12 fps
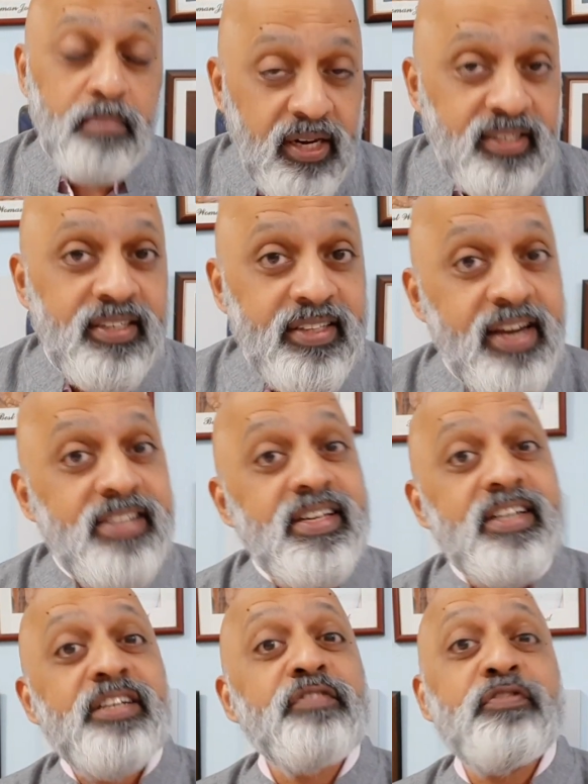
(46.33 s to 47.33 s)
but there is
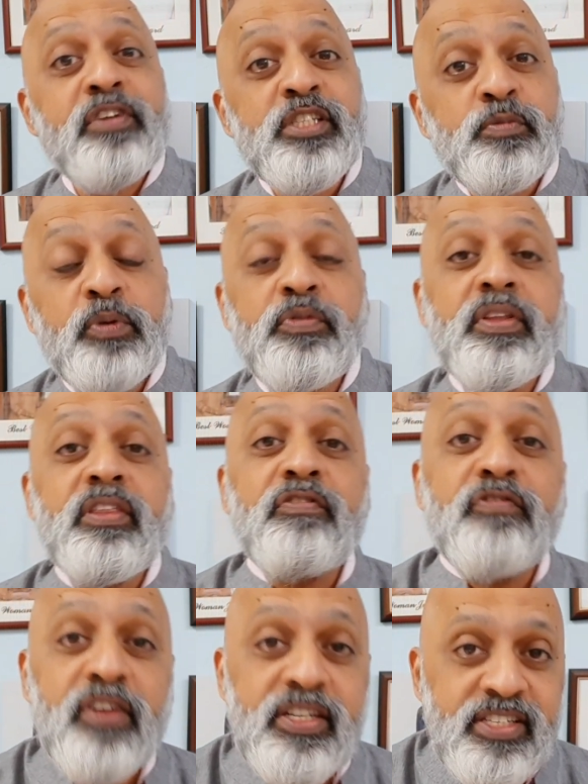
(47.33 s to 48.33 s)
a difference between the
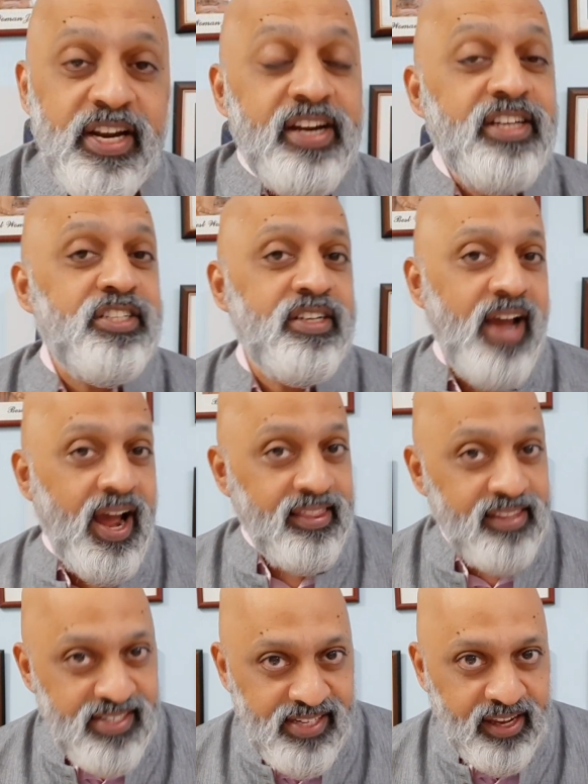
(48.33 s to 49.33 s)
first edition
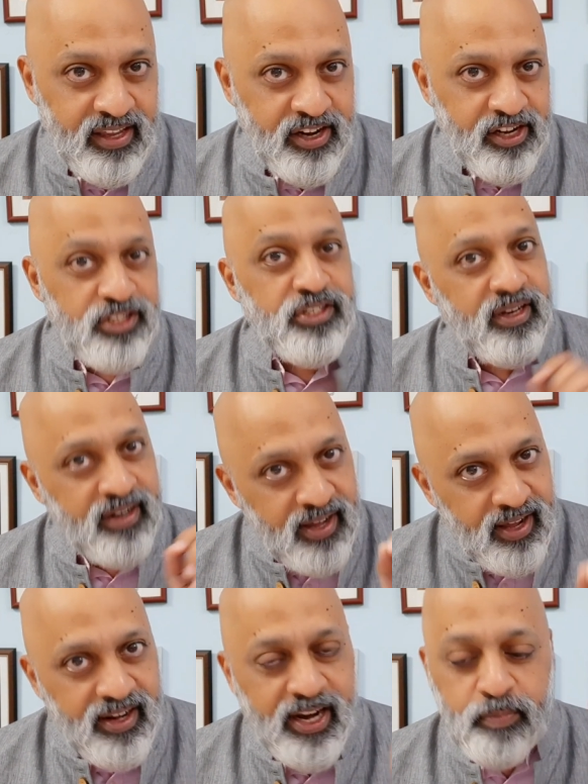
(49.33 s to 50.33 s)
and the second edition.
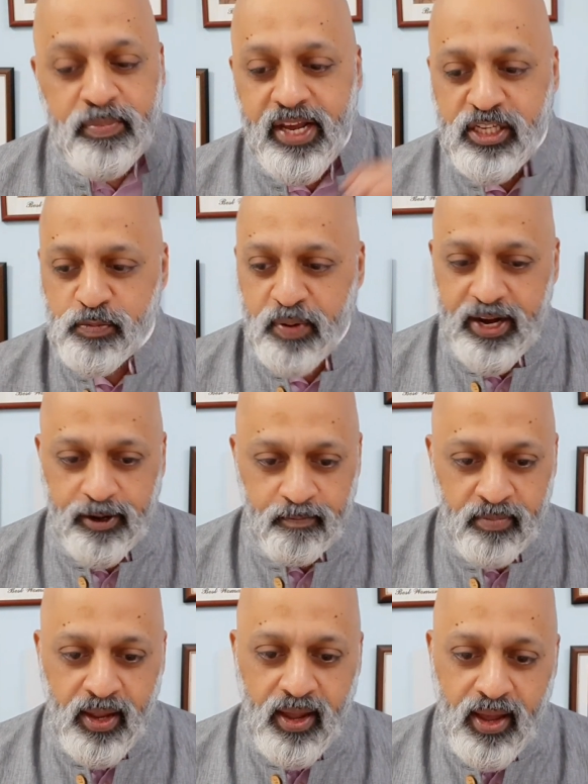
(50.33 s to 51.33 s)
Let me explain.
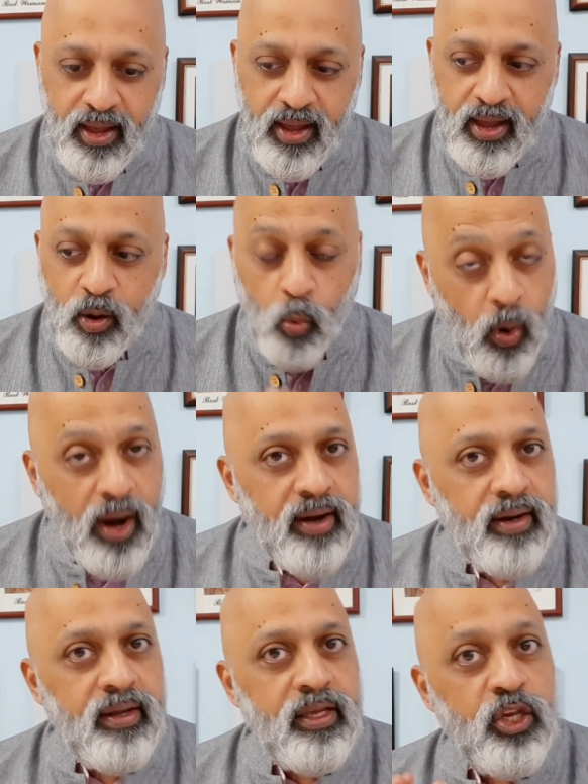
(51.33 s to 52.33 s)

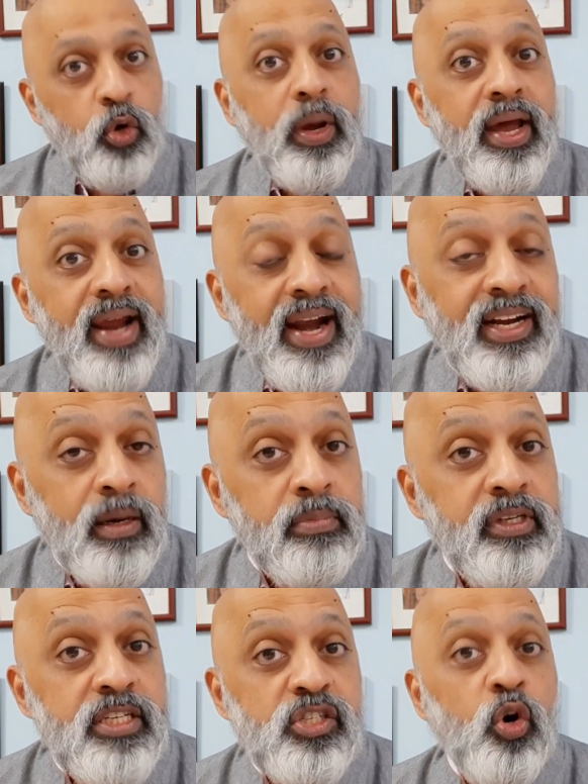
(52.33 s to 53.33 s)
One, you can
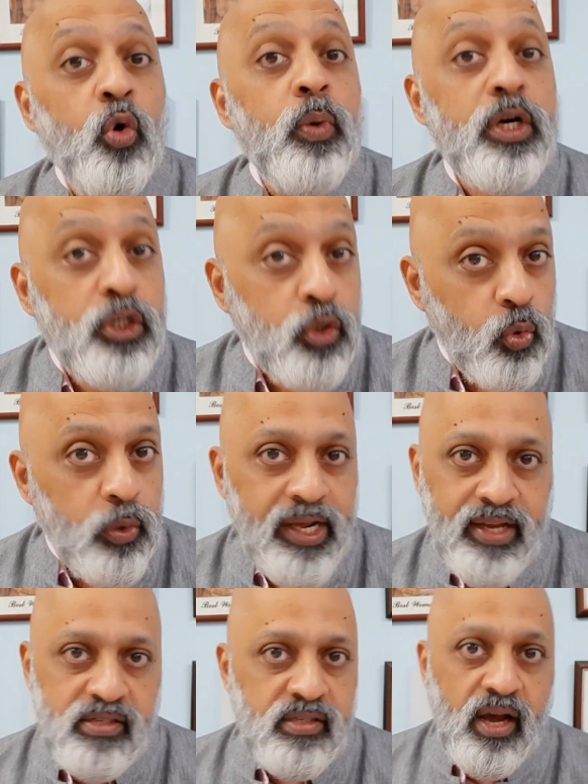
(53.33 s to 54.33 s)
attempt this over two
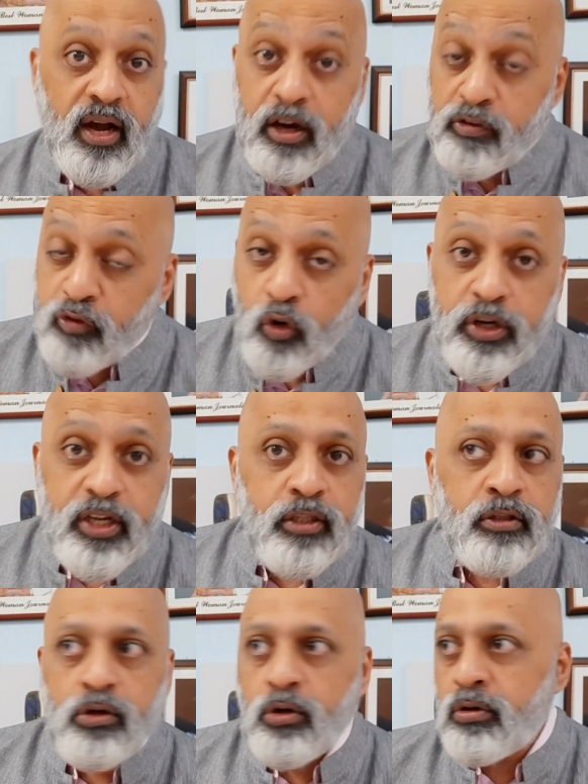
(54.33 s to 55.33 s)
days. Agar
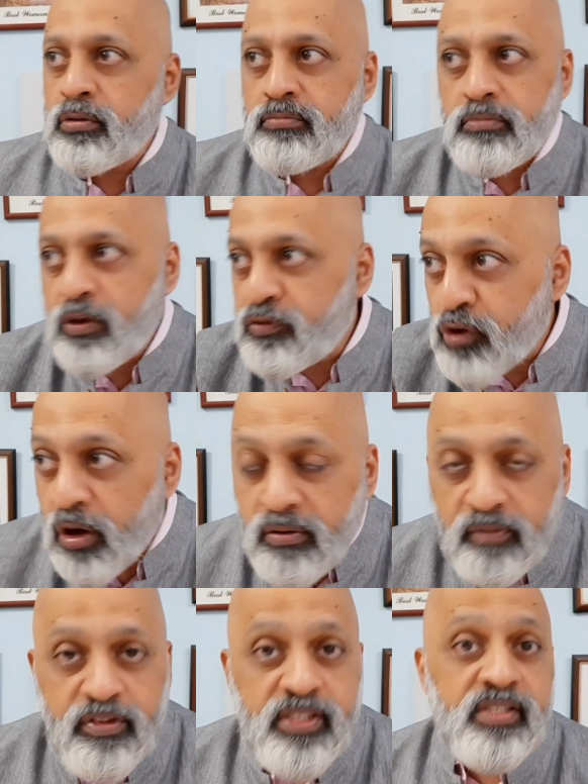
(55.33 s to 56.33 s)
14th ko, if you
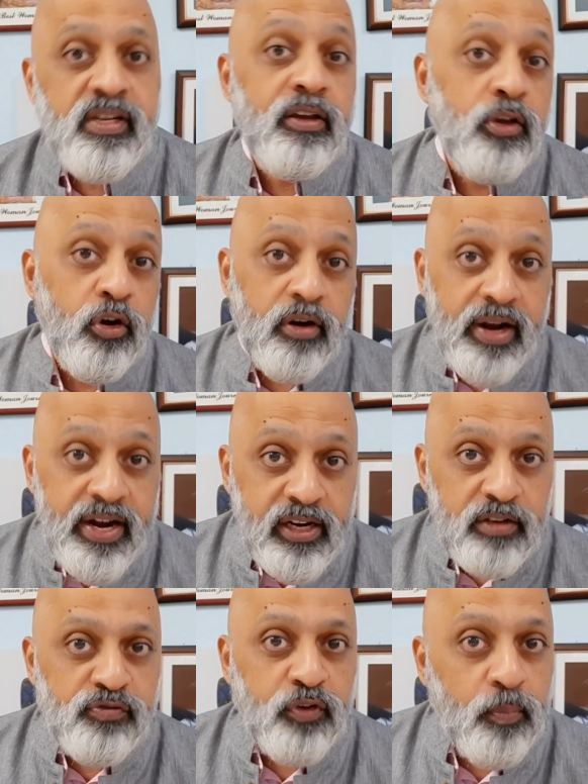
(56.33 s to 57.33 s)
are visiting your
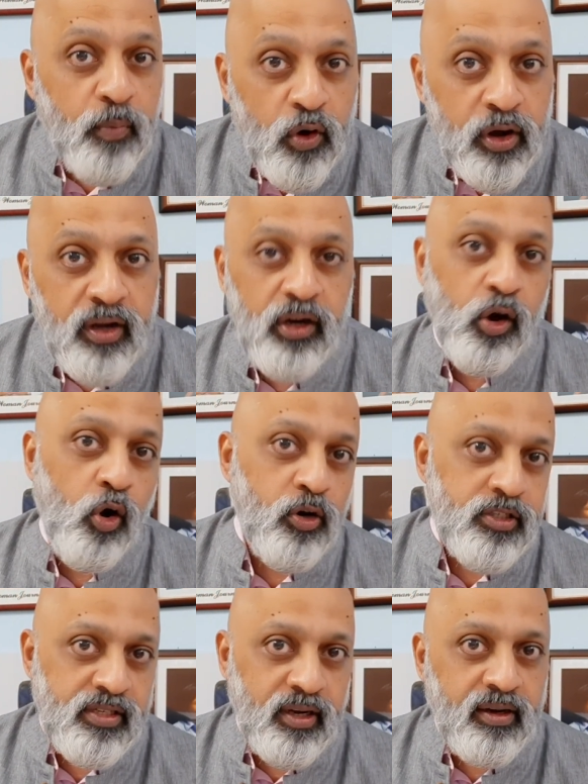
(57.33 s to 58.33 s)
relatives for Pongal
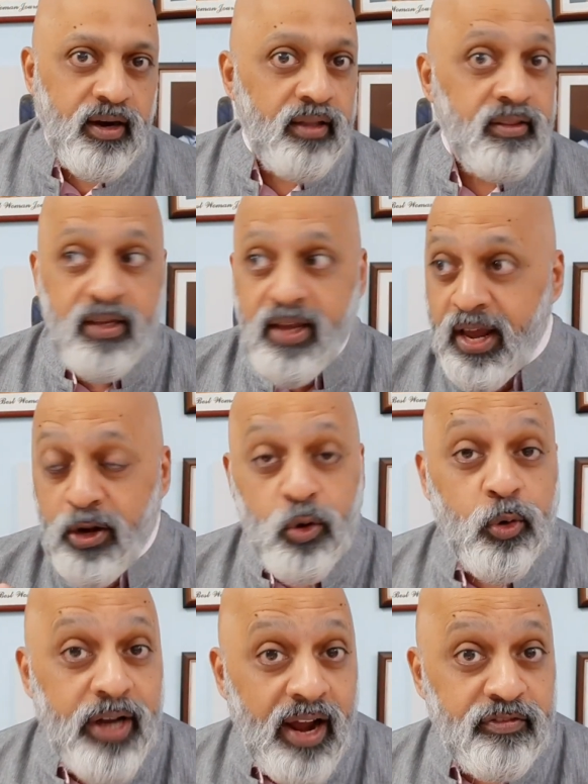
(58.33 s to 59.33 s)
or Sankranti and you
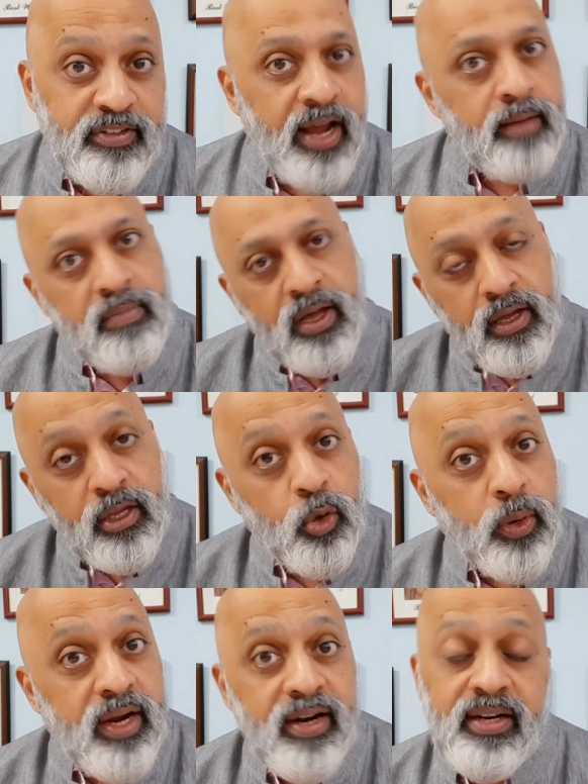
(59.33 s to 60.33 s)
don't have time,
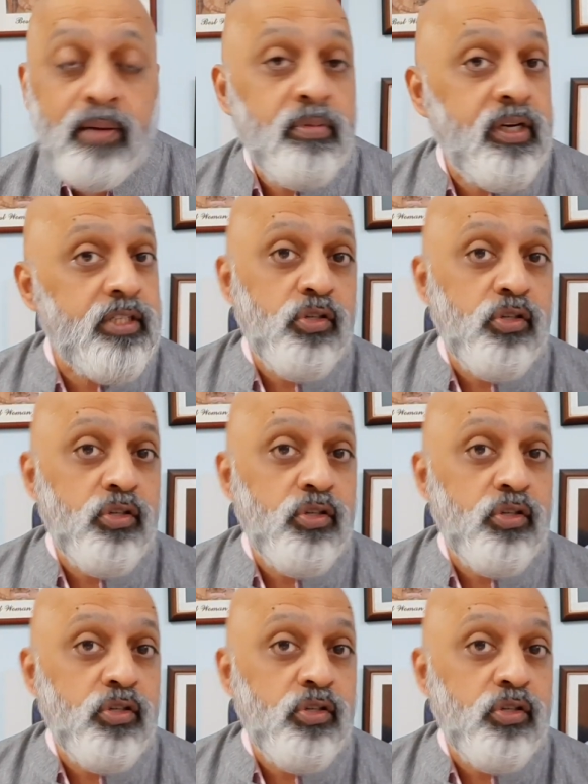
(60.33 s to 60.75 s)
you can attempt